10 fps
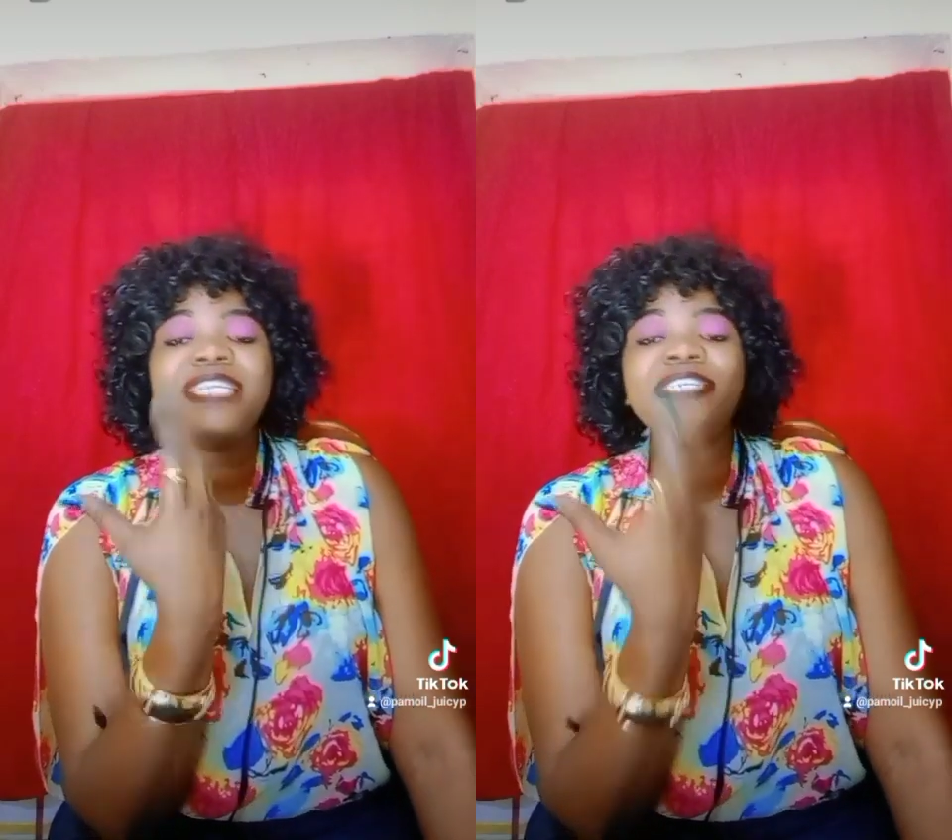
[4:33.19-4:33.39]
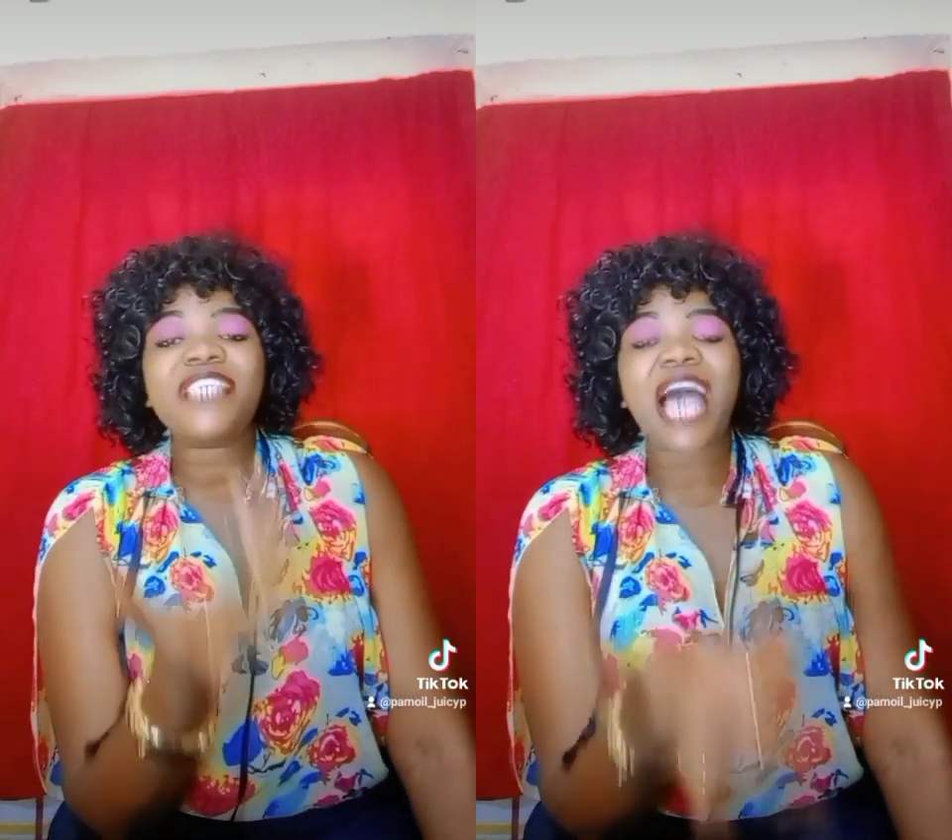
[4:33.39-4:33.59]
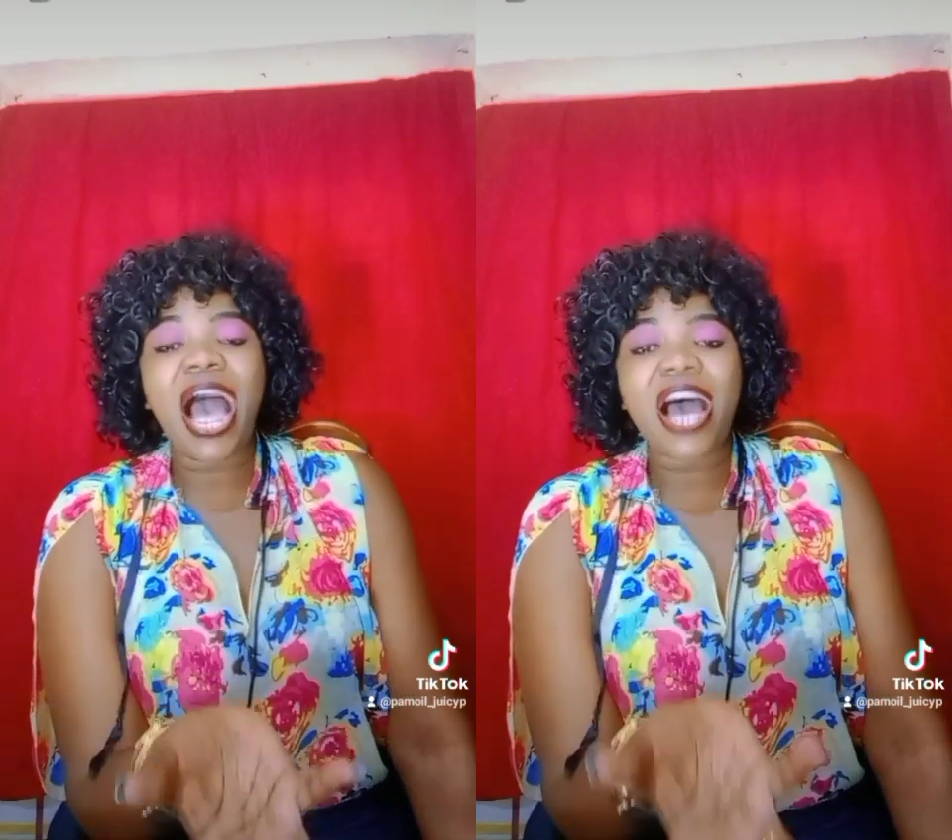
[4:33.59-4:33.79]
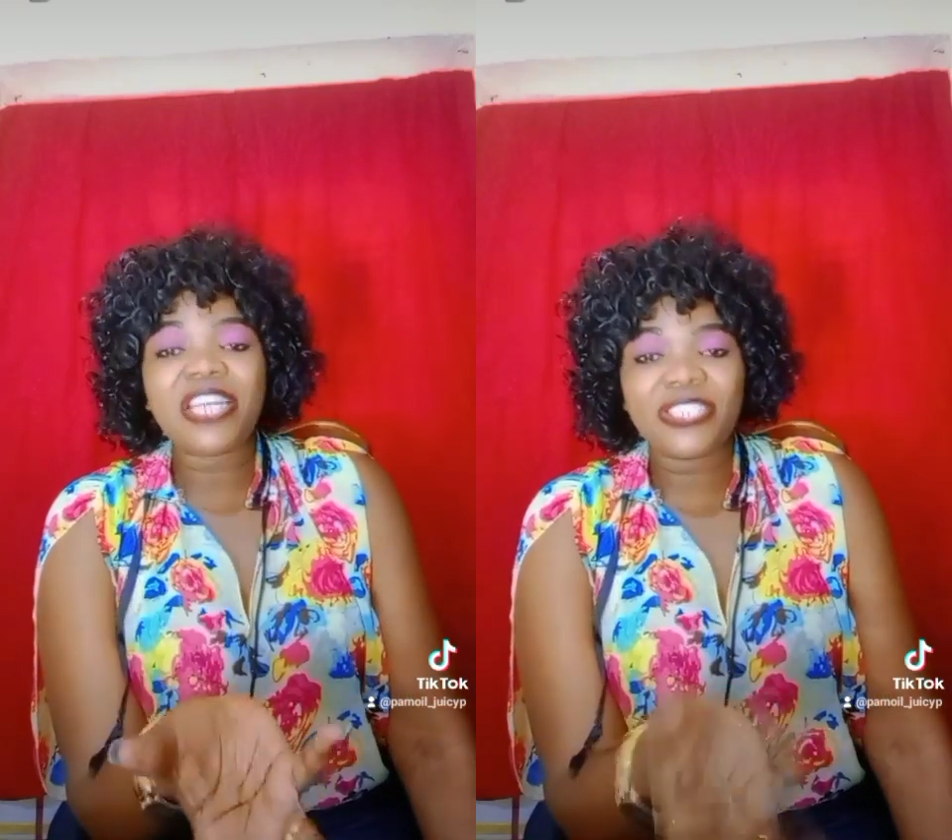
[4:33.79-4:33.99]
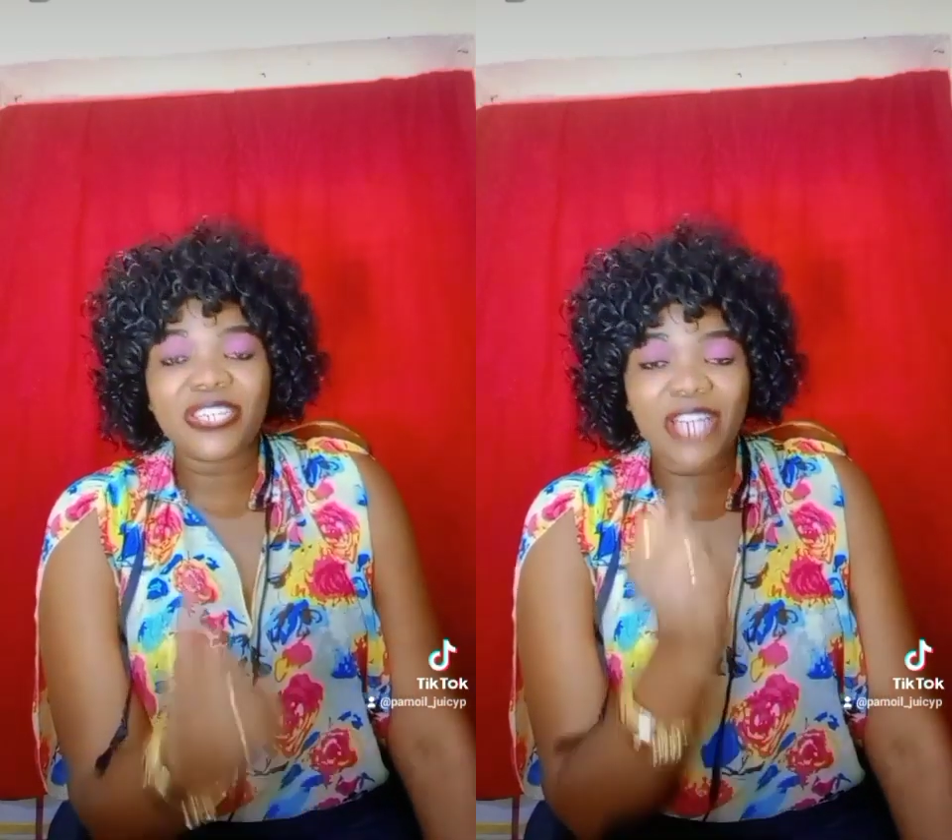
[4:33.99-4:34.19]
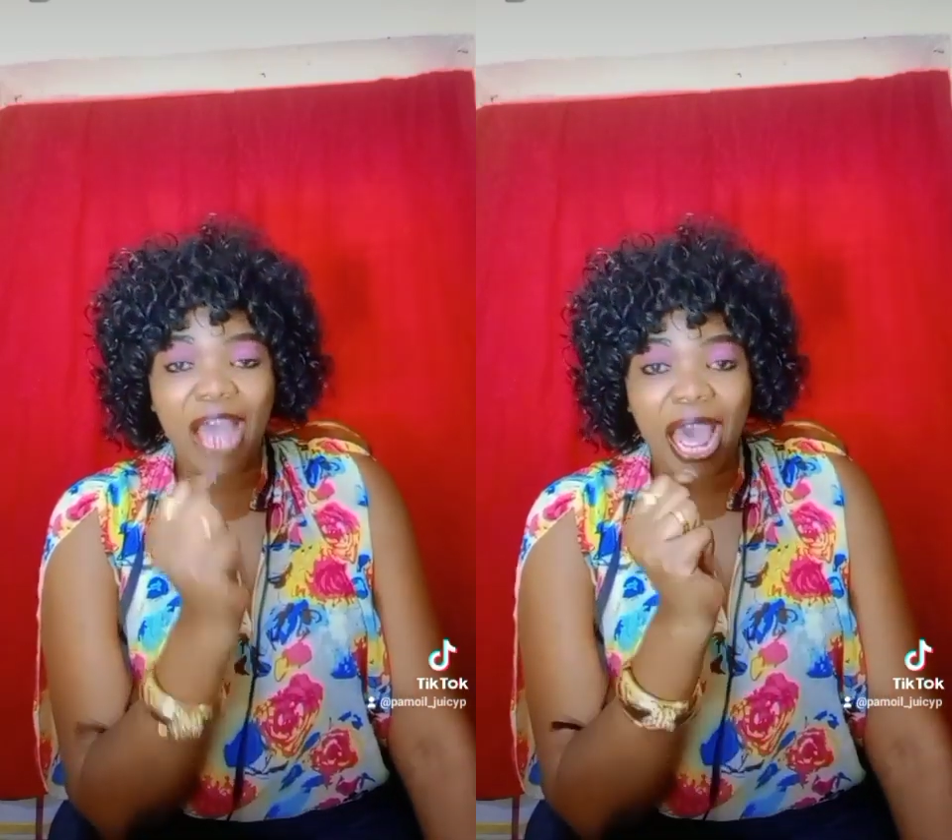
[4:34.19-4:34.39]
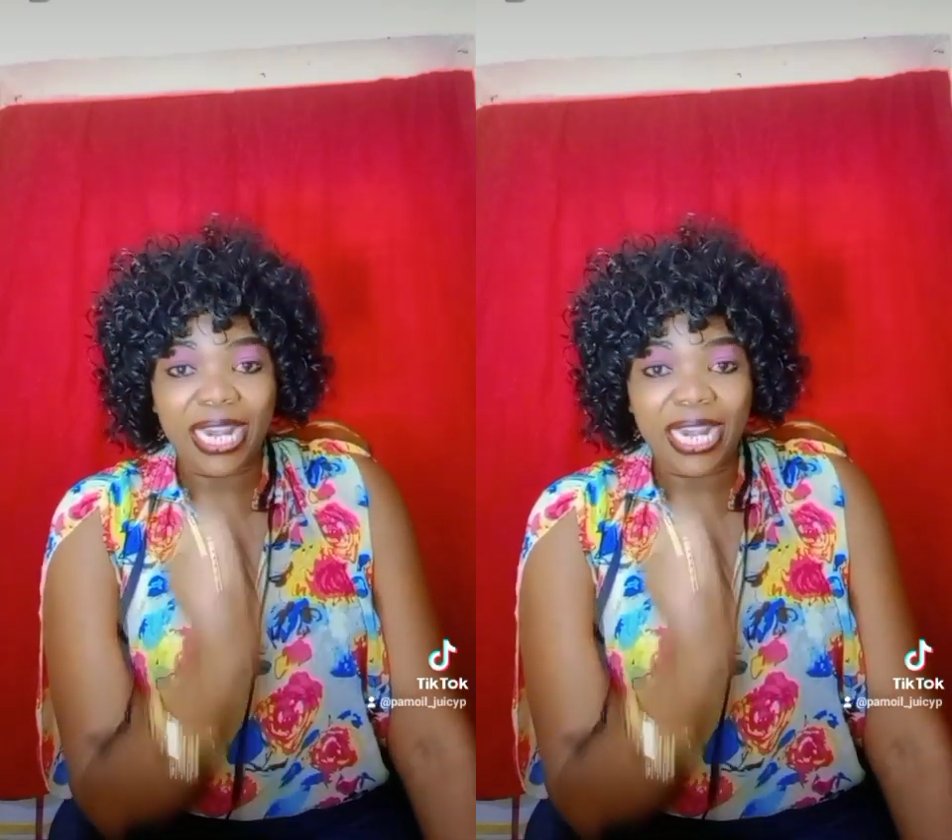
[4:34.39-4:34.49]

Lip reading: is adding a